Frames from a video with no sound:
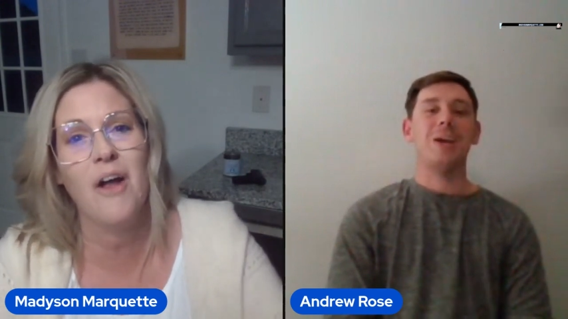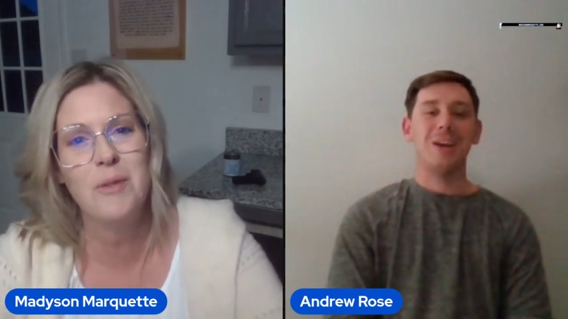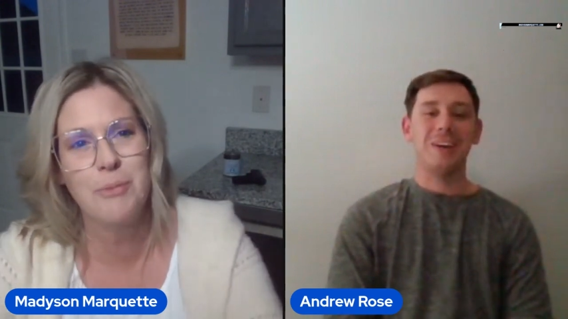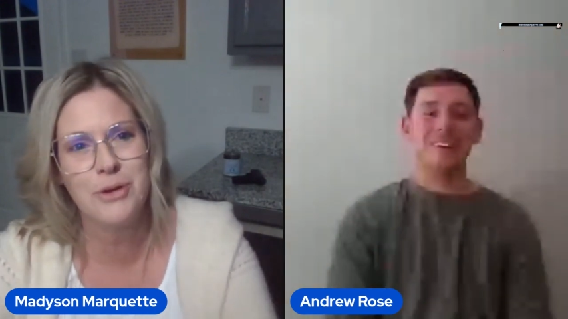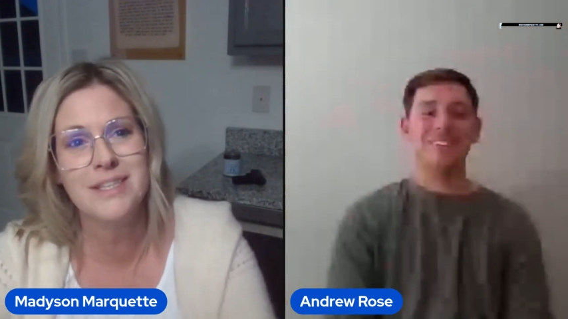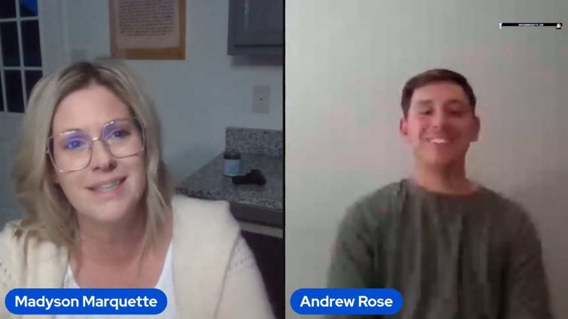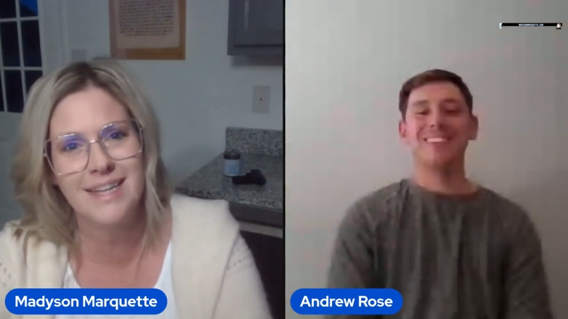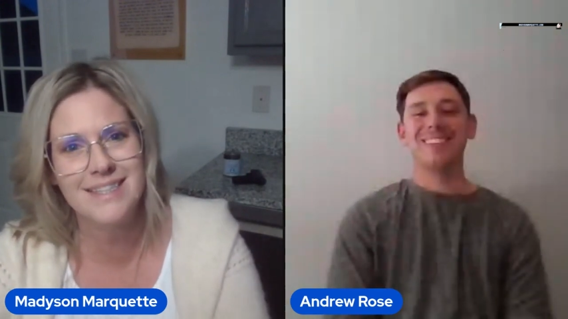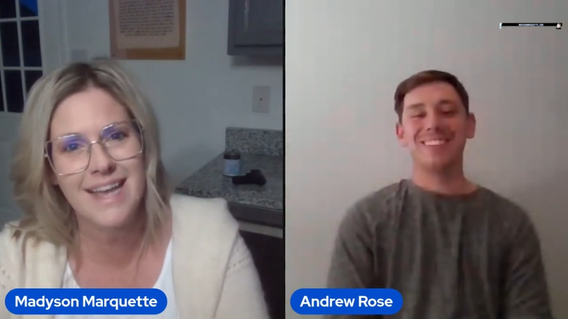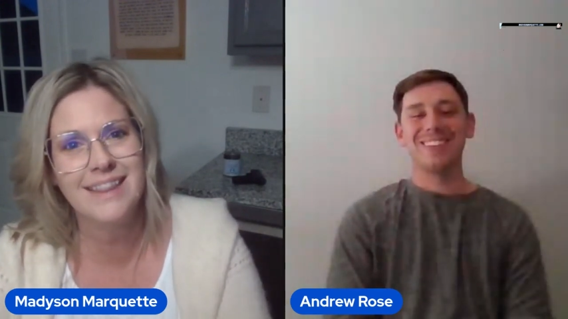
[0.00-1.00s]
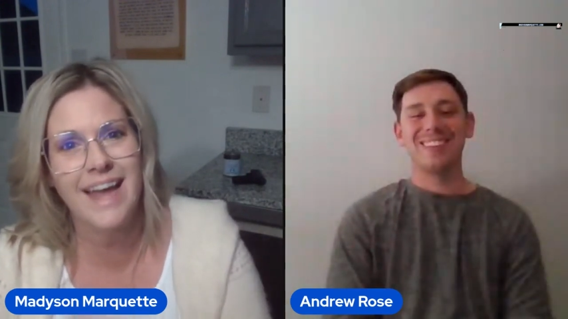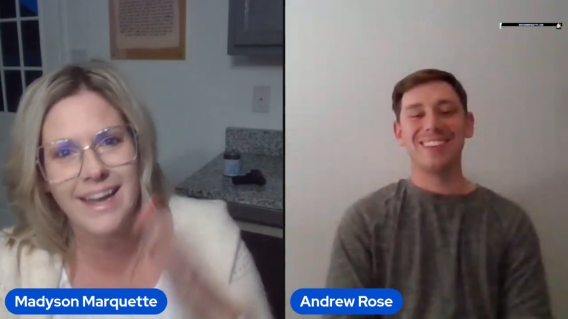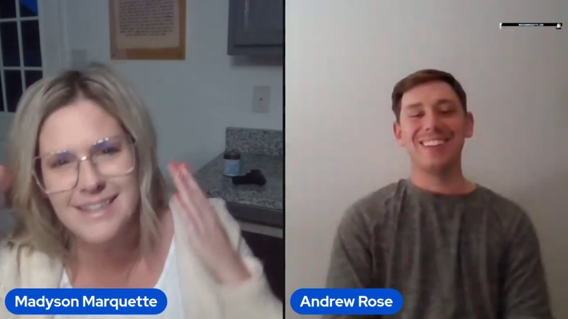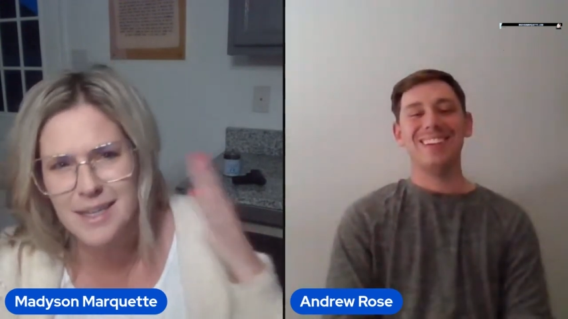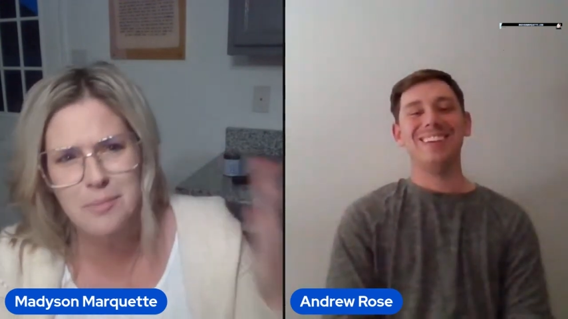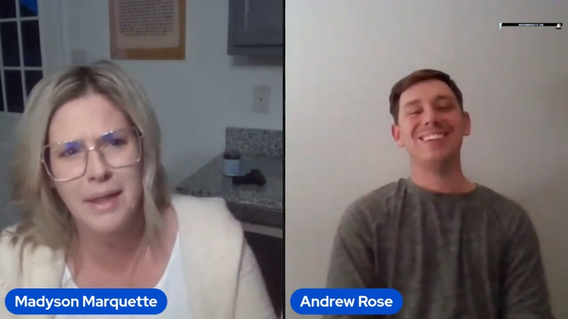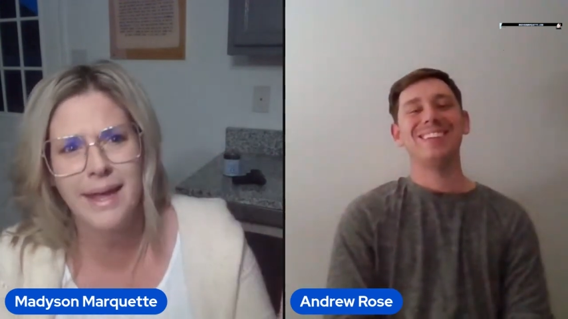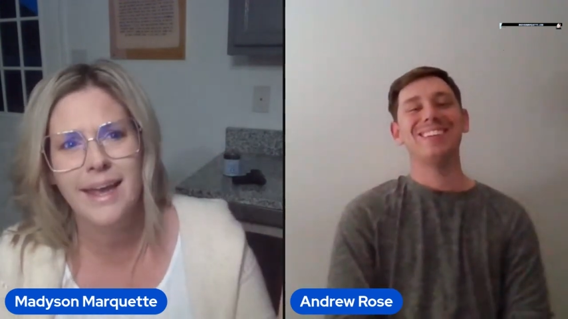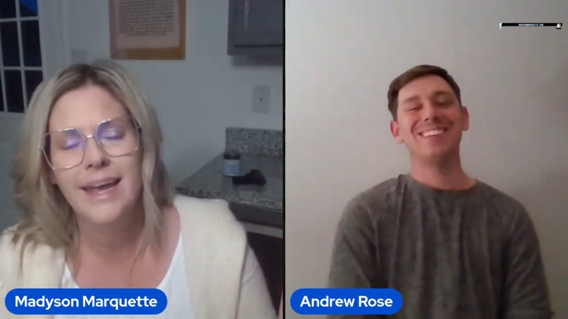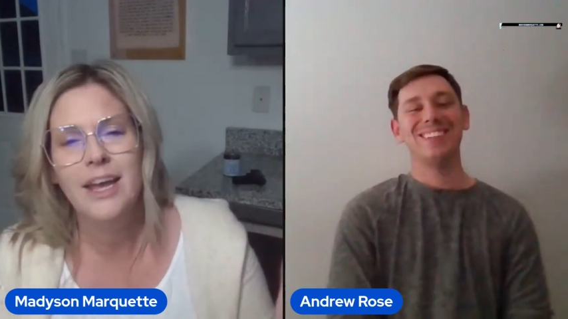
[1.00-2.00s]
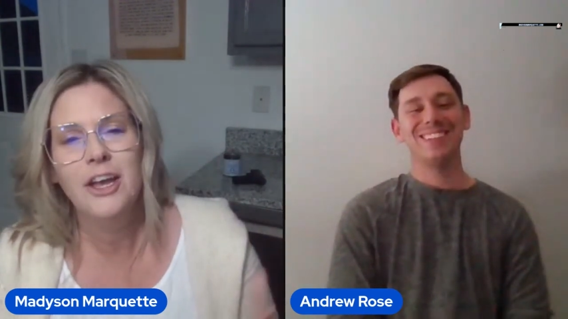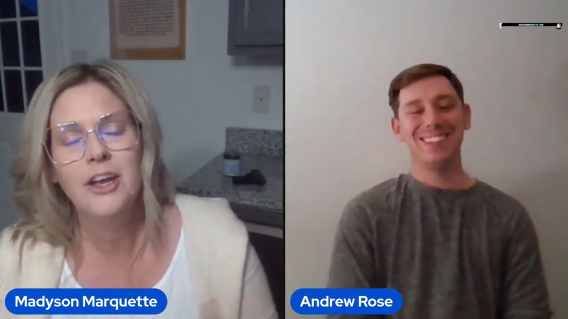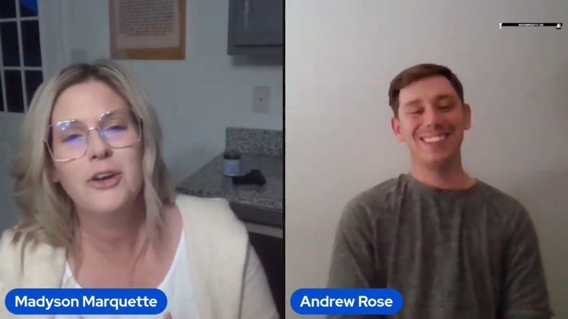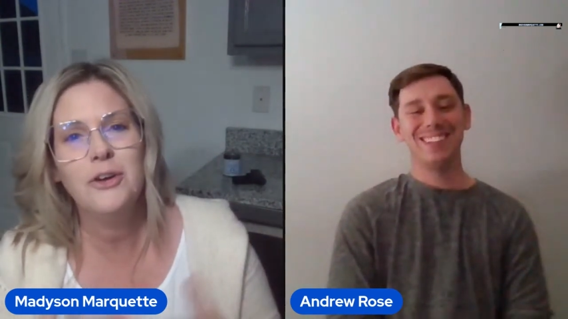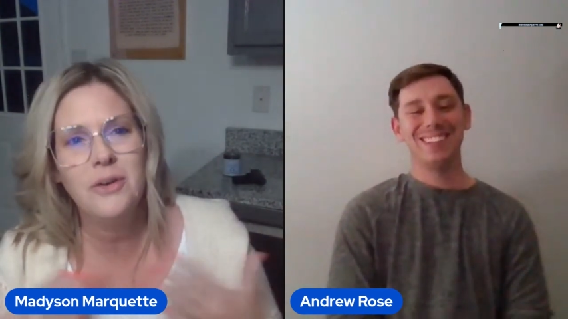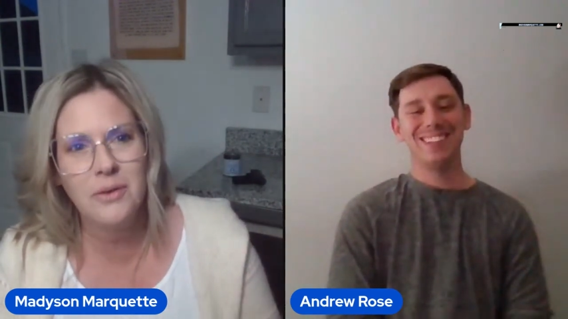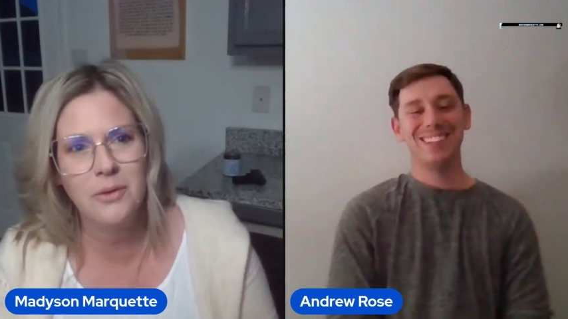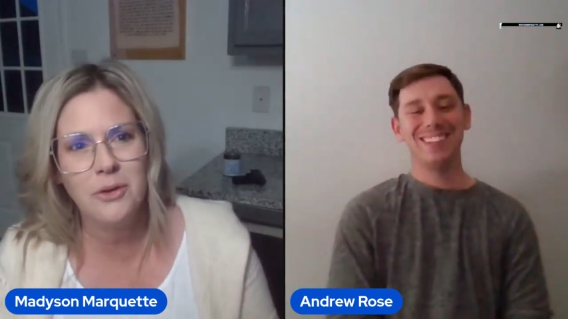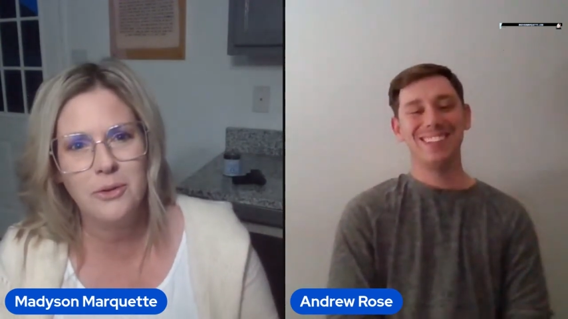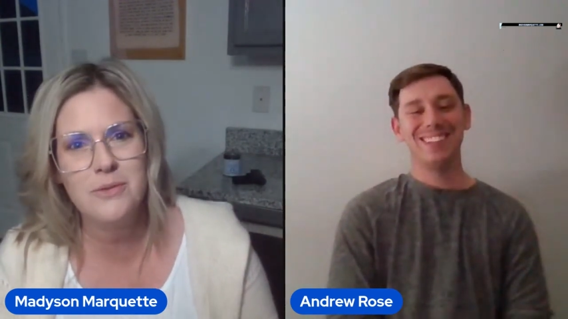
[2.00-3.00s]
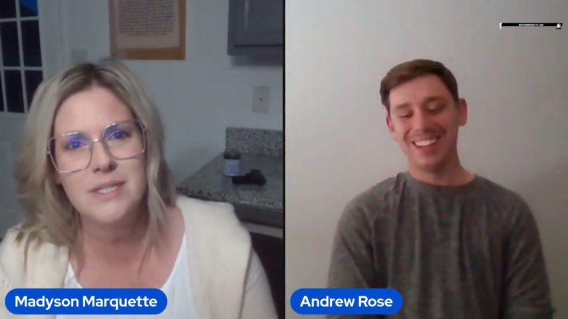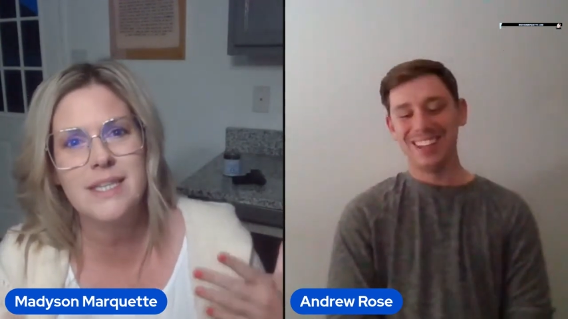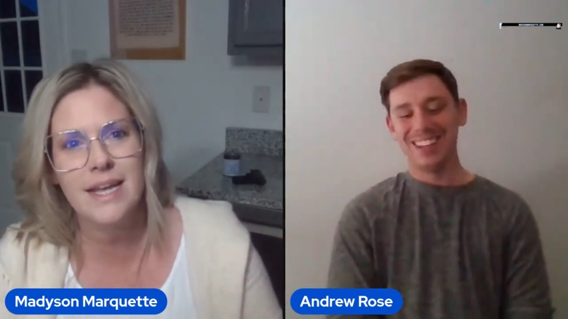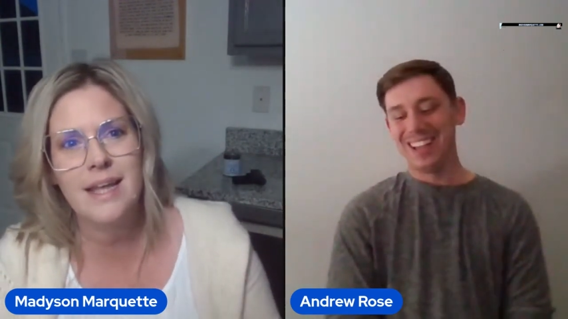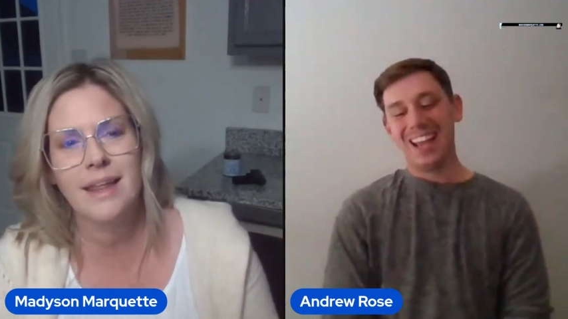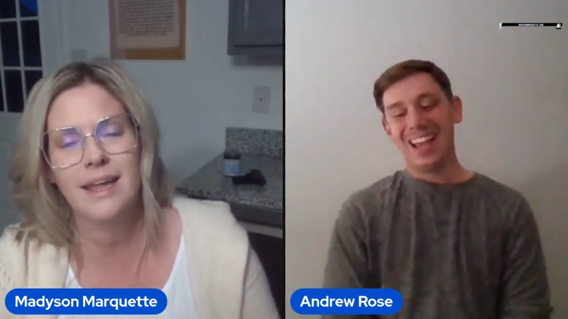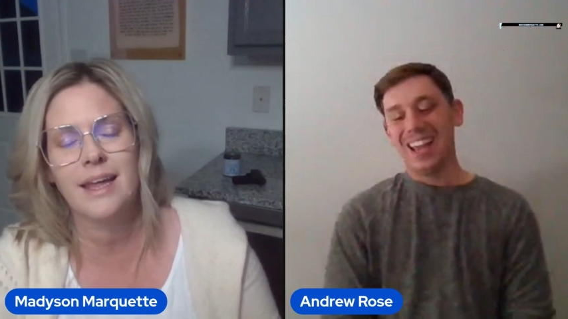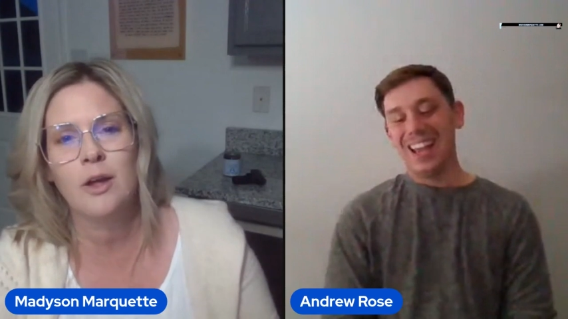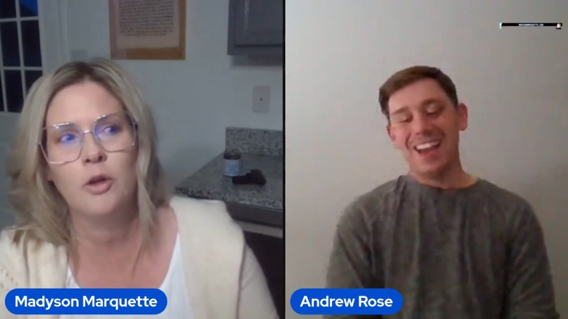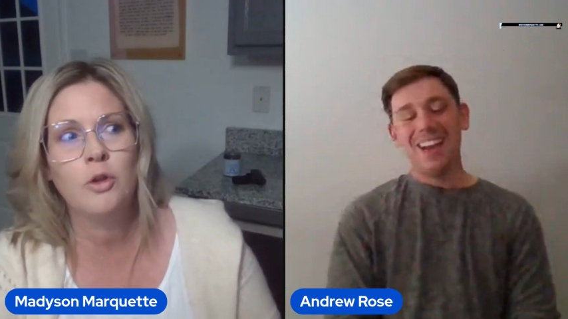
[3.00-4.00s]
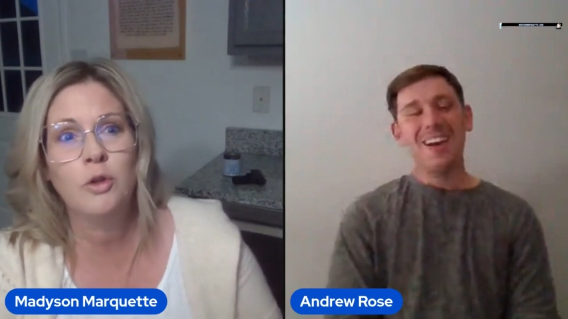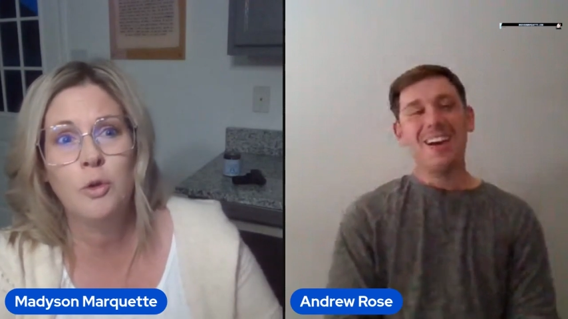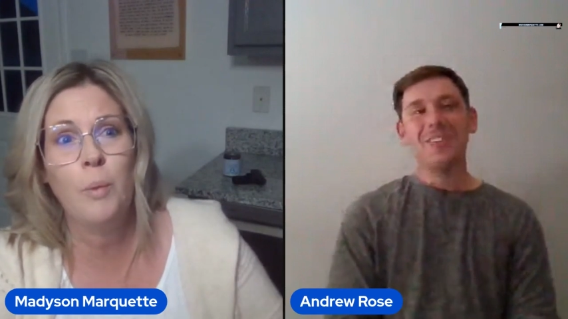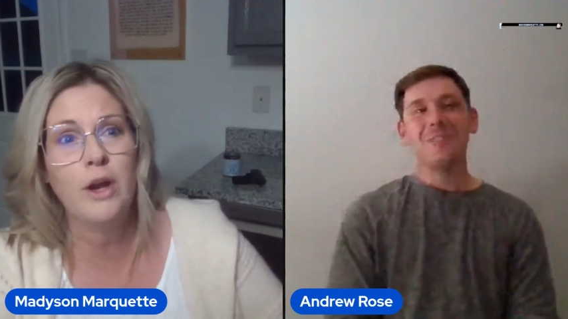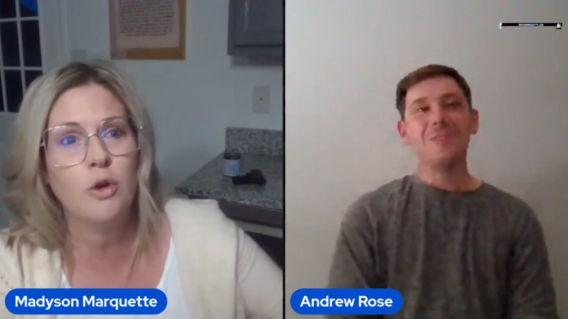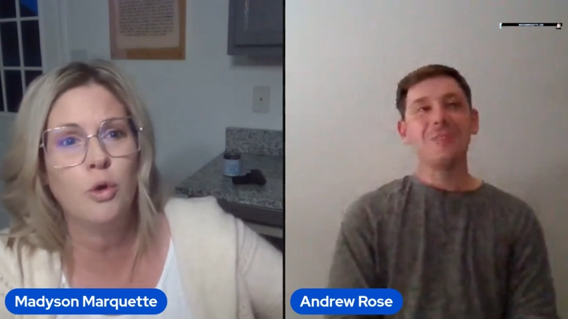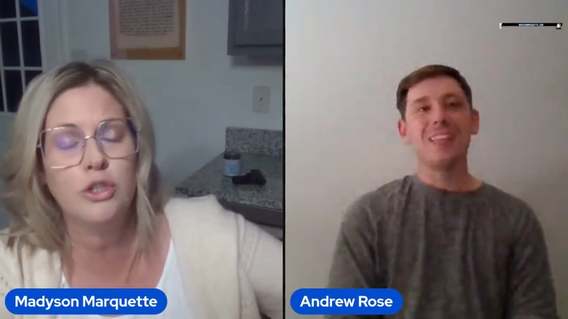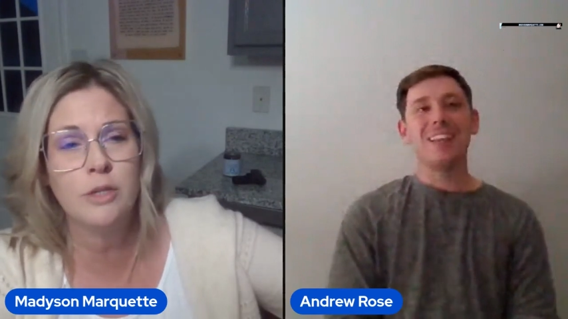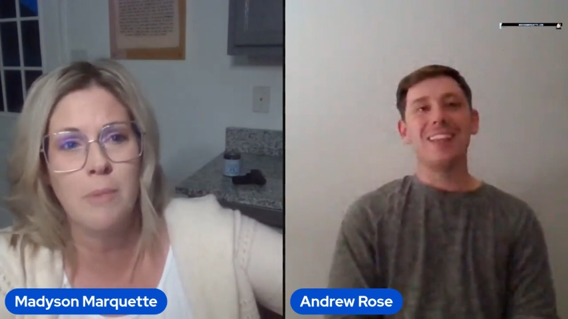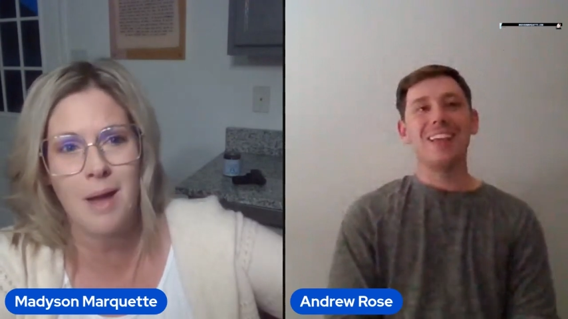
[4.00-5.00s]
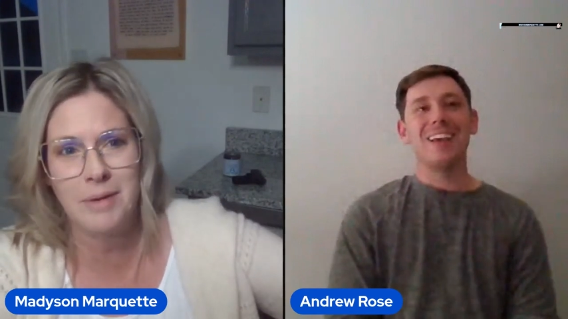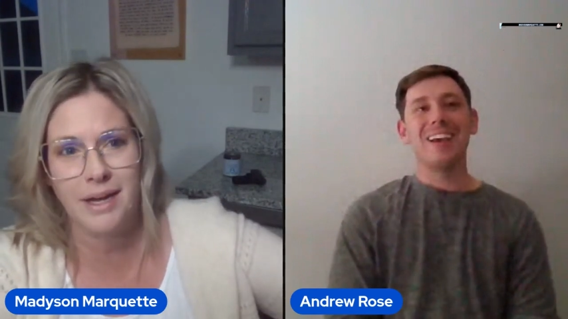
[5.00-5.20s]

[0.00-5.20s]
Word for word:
Speaker 1: on the person that said that because I'm like, who who said like where who's your mama?